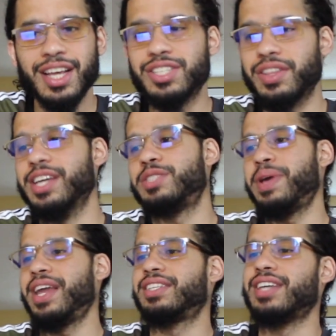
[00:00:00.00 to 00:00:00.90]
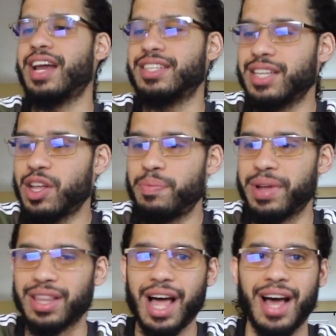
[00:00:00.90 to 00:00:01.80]
So the Hispanic side is a little
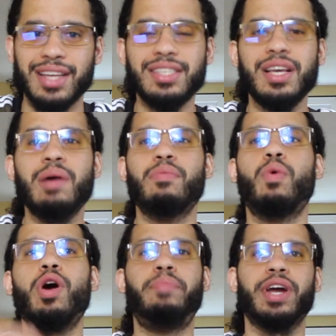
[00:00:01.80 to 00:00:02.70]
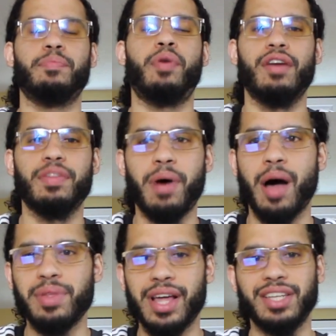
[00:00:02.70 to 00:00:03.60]
bit less, but we're a bigger part of the
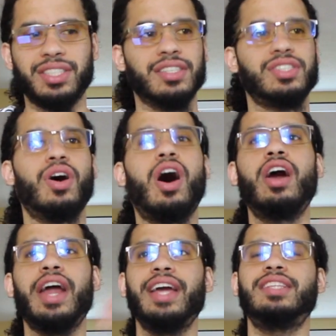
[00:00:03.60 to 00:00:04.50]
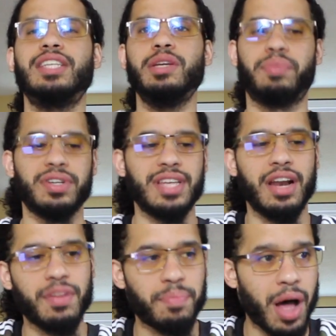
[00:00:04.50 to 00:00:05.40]
population. So our
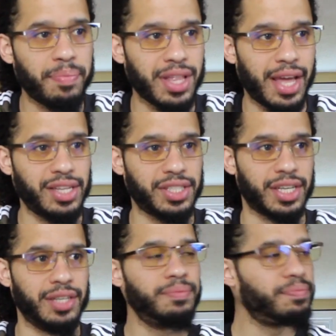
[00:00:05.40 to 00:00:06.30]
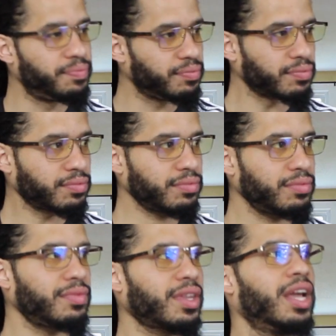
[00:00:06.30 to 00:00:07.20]
18% of the population,
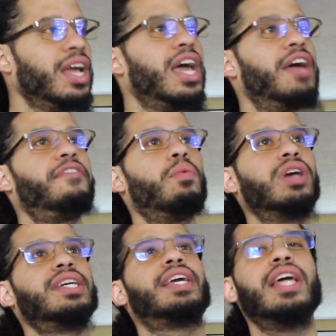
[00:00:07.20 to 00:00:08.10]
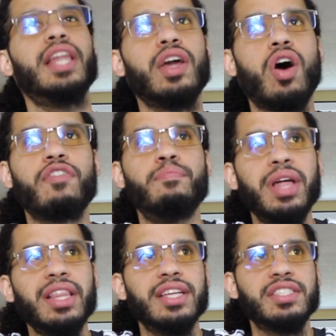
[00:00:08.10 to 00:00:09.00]
if it wasn't killing off
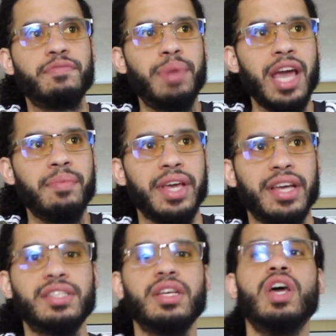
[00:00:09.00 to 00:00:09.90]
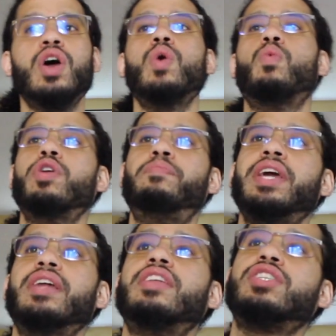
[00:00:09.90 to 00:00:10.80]
millions of babies, would
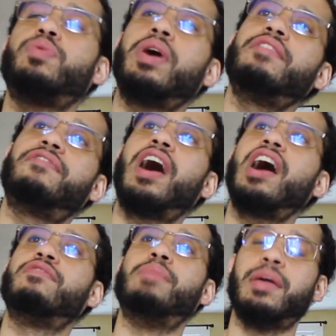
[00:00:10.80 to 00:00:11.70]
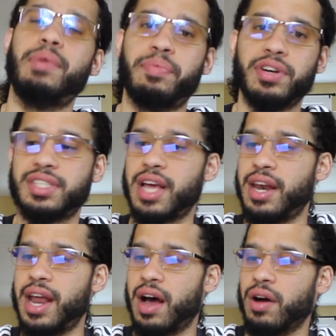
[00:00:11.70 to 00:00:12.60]
be in the 25 maybe
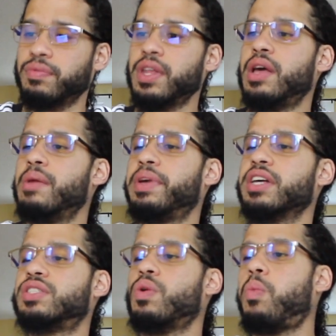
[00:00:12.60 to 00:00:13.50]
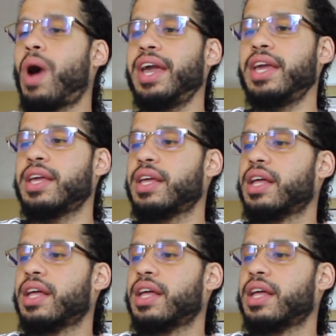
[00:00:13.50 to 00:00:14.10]
percent now. Because the white